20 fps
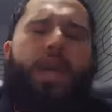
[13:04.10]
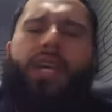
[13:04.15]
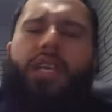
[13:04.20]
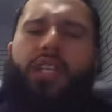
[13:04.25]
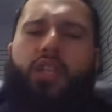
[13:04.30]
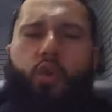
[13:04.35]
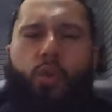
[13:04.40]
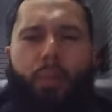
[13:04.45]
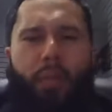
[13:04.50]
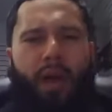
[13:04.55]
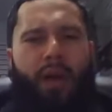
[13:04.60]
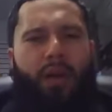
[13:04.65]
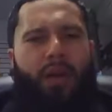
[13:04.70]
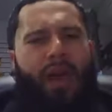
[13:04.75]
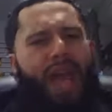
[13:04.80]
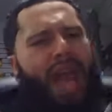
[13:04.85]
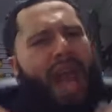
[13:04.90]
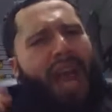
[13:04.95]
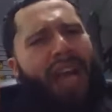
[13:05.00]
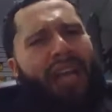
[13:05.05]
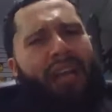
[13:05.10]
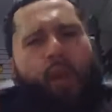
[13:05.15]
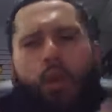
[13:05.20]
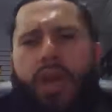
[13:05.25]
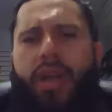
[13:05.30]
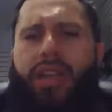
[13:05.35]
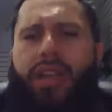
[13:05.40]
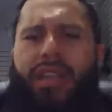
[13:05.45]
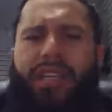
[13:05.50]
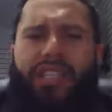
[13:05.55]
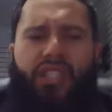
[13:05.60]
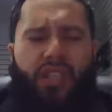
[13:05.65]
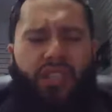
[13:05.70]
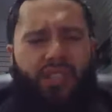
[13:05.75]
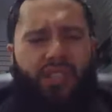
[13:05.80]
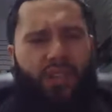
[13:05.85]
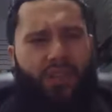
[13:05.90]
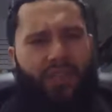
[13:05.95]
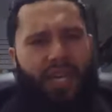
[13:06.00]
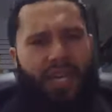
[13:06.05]
y'all can do better. I know y'all can get
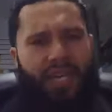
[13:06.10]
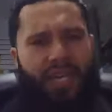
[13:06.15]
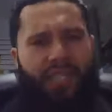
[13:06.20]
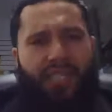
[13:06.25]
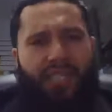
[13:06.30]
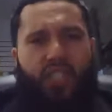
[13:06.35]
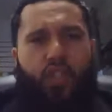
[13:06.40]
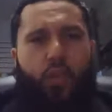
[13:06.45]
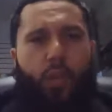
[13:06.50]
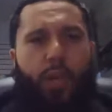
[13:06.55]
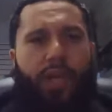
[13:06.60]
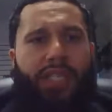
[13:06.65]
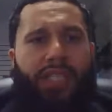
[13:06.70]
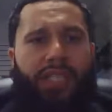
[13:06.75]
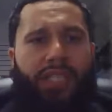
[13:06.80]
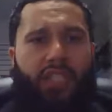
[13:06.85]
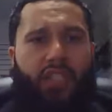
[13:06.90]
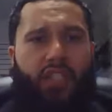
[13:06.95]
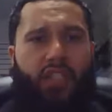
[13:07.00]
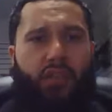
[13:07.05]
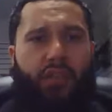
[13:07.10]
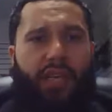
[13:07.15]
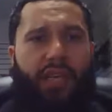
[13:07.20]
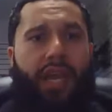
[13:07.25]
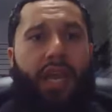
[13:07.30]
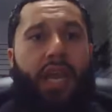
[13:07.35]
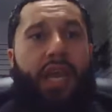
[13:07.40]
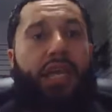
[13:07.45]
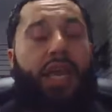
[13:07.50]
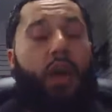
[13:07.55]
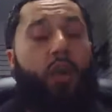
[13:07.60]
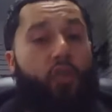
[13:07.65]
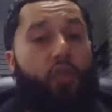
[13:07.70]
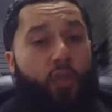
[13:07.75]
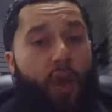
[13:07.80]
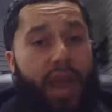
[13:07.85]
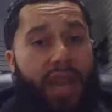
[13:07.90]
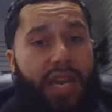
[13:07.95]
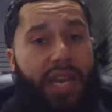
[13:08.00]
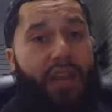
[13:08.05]
yourselves out of the situation that you're in. Now,
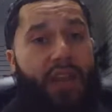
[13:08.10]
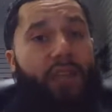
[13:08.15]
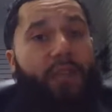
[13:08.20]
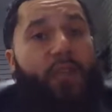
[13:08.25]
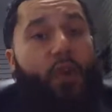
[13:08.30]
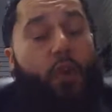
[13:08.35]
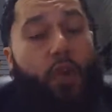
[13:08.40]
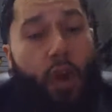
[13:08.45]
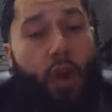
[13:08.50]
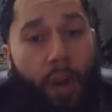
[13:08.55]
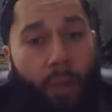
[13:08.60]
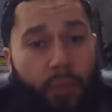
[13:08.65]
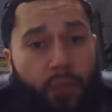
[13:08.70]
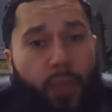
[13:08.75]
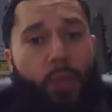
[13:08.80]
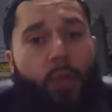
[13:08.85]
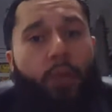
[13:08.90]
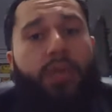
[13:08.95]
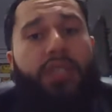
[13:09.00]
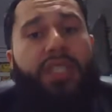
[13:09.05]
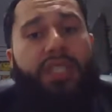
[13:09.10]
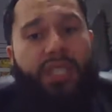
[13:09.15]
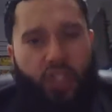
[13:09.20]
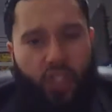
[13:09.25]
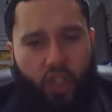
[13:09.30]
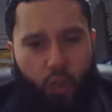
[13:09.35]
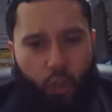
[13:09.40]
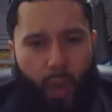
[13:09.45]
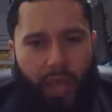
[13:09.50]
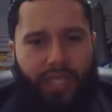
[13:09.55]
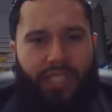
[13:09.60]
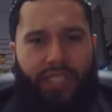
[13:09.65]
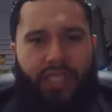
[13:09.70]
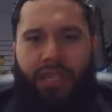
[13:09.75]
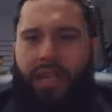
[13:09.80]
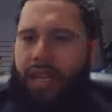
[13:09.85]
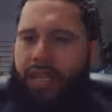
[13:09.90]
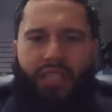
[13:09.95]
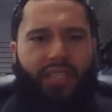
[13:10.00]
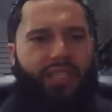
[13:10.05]
granted, if you're comfortable with the
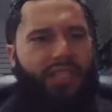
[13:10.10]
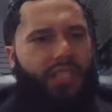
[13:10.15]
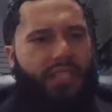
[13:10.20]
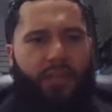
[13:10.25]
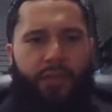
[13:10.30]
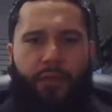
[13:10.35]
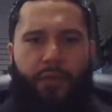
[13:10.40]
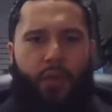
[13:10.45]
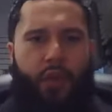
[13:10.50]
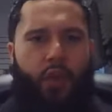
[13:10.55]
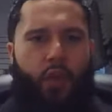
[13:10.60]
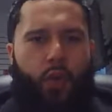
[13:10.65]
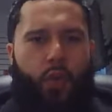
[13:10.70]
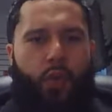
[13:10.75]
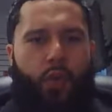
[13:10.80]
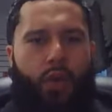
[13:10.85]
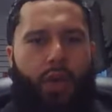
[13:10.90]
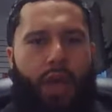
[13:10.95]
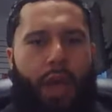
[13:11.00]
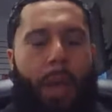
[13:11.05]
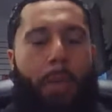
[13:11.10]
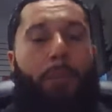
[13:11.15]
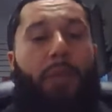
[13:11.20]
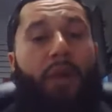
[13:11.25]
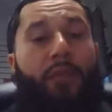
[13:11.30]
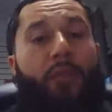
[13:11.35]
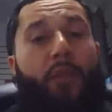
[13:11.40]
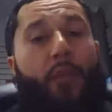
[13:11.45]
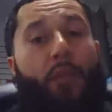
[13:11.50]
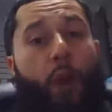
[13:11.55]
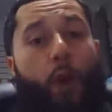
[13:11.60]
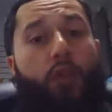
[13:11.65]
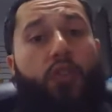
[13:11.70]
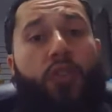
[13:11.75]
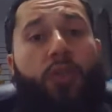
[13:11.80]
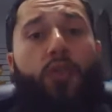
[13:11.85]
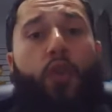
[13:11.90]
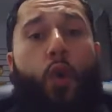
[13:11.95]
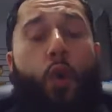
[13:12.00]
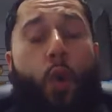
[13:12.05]
situation, this isn't for you. But for
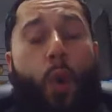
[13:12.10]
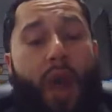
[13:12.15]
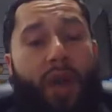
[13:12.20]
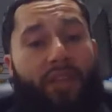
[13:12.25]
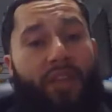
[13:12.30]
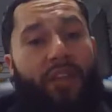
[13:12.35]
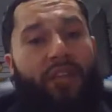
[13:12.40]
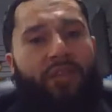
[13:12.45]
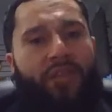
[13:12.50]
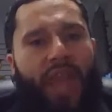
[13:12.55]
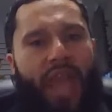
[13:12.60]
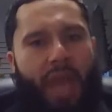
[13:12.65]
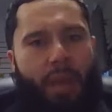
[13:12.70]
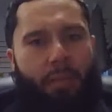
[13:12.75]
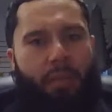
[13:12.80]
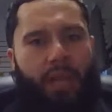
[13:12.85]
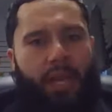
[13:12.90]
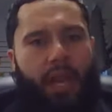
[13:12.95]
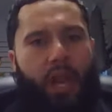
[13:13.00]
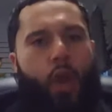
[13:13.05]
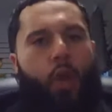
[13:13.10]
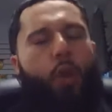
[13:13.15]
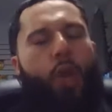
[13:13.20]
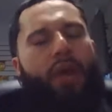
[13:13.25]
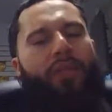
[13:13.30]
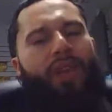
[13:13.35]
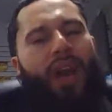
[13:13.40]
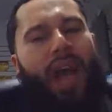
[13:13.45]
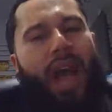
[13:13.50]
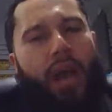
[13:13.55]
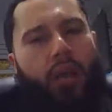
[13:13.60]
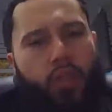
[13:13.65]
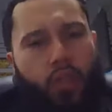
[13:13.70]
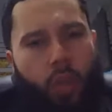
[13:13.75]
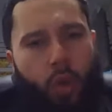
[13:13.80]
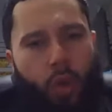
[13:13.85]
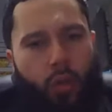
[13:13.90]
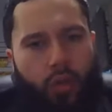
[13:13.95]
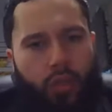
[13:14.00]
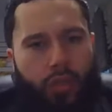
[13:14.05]
those of you who have a family, who have a
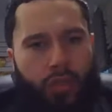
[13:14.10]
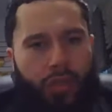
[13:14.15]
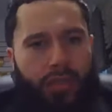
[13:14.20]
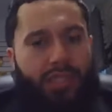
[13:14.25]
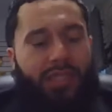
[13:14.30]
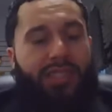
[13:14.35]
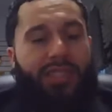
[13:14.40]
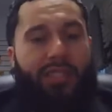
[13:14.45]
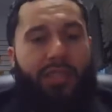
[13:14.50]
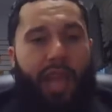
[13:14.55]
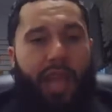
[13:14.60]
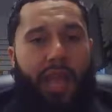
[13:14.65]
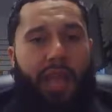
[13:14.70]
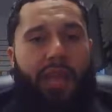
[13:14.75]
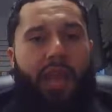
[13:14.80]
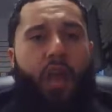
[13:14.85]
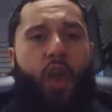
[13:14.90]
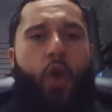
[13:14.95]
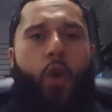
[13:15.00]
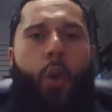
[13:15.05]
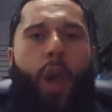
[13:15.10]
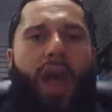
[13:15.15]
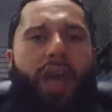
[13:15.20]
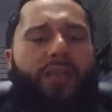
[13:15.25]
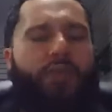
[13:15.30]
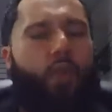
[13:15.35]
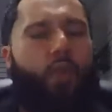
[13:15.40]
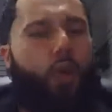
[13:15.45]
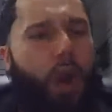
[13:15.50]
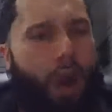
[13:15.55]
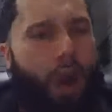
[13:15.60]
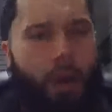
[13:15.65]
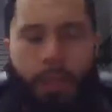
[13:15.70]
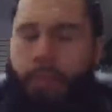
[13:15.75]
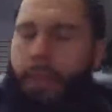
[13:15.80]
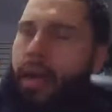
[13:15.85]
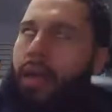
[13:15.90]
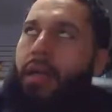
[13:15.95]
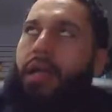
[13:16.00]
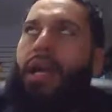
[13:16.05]
household to sustain, who have, oh
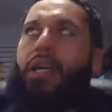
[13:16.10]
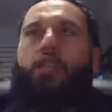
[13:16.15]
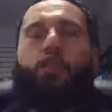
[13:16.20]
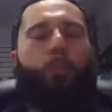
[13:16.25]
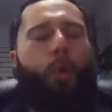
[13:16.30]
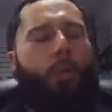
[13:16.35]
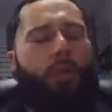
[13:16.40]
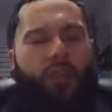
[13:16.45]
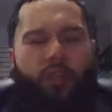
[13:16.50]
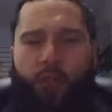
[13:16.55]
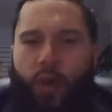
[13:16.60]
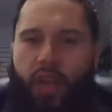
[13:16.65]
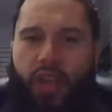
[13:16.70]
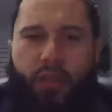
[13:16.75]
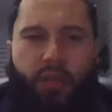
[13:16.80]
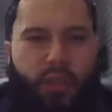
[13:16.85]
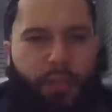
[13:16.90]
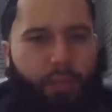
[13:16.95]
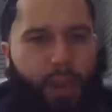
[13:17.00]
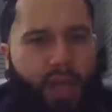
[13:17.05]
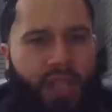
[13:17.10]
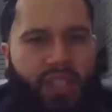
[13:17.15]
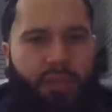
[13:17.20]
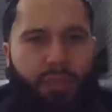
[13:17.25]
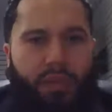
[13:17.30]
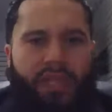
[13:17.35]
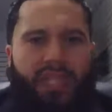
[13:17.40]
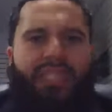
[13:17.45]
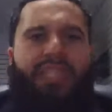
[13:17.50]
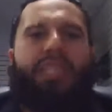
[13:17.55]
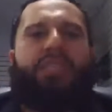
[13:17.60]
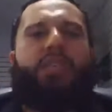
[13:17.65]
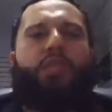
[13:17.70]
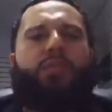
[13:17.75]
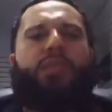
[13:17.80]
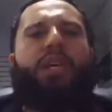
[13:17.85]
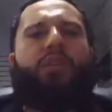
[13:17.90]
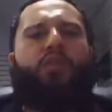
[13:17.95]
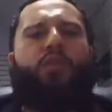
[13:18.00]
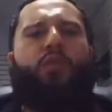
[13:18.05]
my God, so much fucking responsibilities that
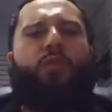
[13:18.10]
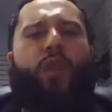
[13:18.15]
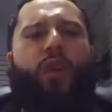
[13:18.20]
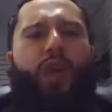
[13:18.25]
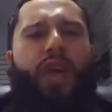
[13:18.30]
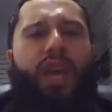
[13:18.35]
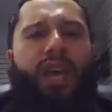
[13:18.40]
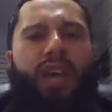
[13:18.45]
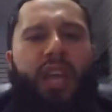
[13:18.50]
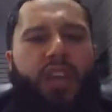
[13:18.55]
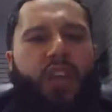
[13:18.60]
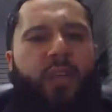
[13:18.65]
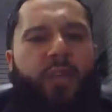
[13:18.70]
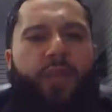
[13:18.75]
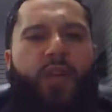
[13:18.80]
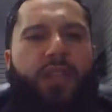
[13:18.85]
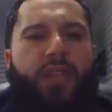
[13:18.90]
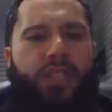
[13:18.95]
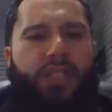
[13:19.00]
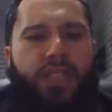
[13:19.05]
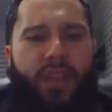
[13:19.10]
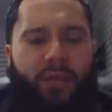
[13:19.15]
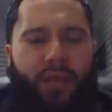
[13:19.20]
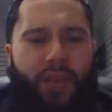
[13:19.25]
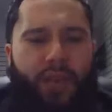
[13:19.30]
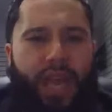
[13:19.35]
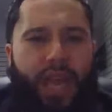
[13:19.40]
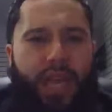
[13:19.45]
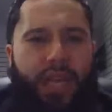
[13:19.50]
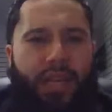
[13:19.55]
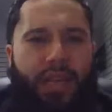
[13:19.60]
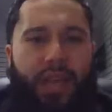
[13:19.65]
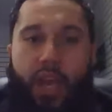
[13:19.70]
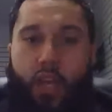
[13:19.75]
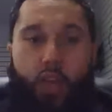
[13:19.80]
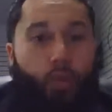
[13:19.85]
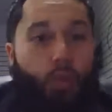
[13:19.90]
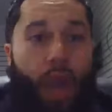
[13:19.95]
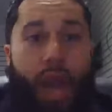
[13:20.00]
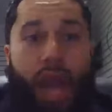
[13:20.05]
sometimes you feel like you're fucking suffocating.
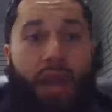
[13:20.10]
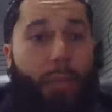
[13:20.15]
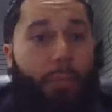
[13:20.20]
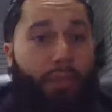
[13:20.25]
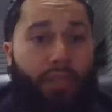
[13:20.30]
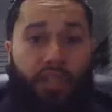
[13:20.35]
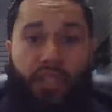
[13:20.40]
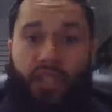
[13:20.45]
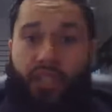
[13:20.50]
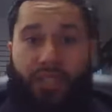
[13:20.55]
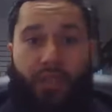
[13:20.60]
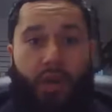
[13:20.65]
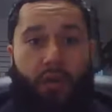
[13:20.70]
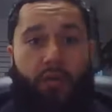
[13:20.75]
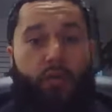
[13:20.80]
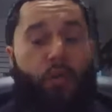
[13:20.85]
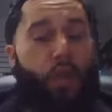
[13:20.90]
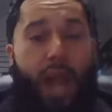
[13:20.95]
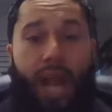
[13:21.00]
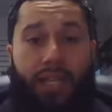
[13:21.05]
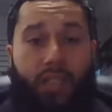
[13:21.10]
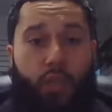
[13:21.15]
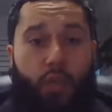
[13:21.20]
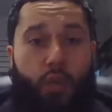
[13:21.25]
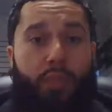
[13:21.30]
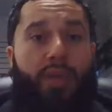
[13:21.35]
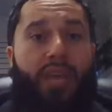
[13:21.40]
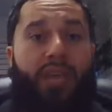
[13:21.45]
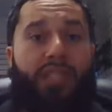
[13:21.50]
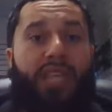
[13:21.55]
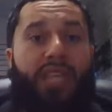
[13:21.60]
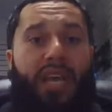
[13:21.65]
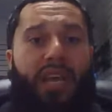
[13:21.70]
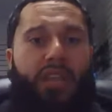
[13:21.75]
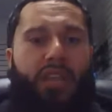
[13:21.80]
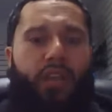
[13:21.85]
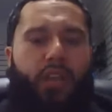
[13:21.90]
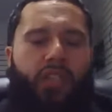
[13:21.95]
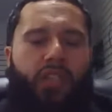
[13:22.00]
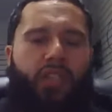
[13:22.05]
You gotta push yourself. You got to because
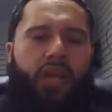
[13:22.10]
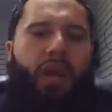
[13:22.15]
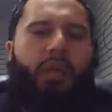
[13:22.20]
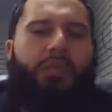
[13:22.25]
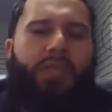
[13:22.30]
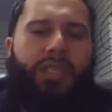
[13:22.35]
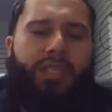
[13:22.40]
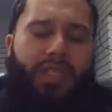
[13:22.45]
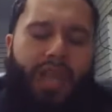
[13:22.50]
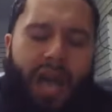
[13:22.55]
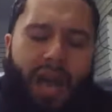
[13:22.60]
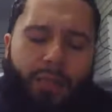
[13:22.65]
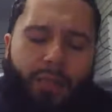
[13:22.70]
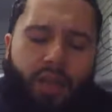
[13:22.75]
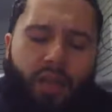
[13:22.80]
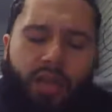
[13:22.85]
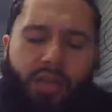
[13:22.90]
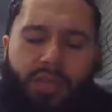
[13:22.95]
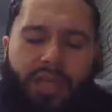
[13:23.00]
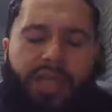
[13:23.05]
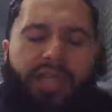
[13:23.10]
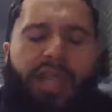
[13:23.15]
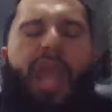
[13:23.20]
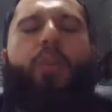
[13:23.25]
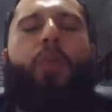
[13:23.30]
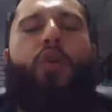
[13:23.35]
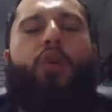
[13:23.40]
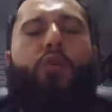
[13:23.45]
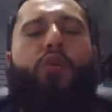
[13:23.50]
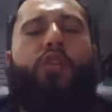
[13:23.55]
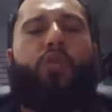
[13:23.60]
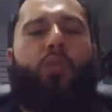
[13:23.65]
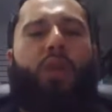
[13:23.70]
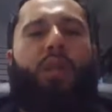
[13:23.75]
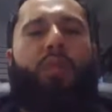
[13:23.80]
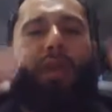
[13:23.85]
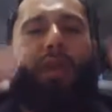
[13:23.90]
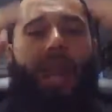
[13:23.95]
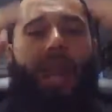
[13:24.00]
there comes a day where you just want to